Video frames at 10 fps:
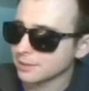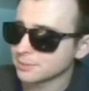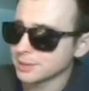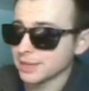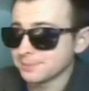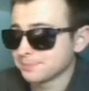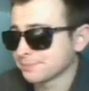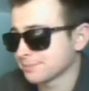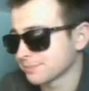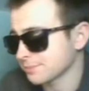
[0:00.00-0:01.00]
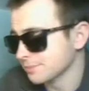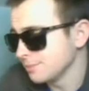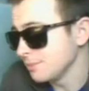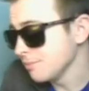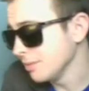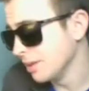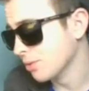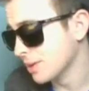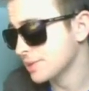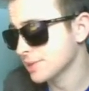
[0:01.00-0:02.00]
But yeah,
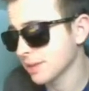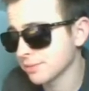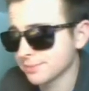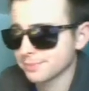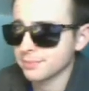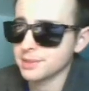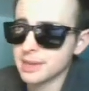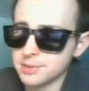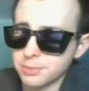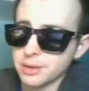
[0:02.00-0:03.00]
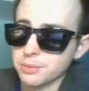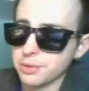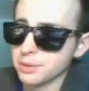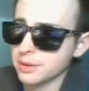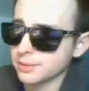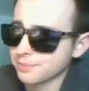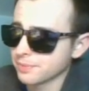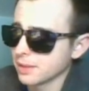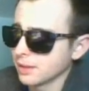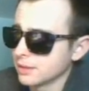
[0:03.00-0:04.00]
crazy stuff. These guys play really well.
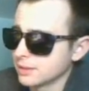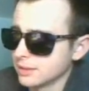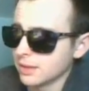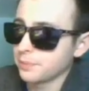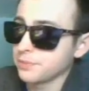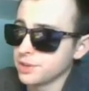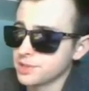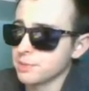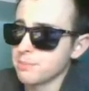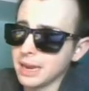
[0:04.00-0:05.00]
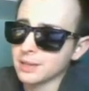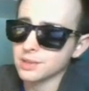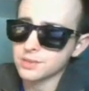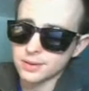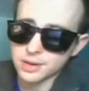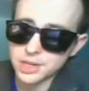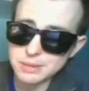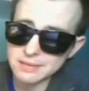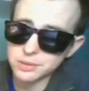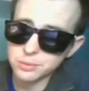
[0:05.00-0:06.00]
Just to make it this far,
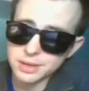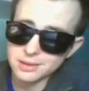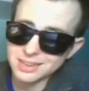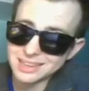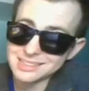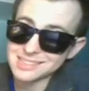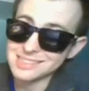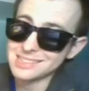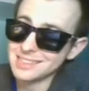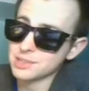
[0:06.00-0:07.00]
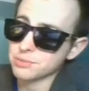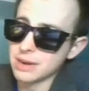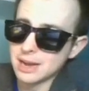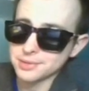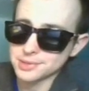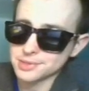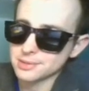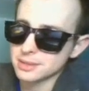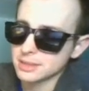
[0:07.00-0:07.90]
you have to win 6 rounds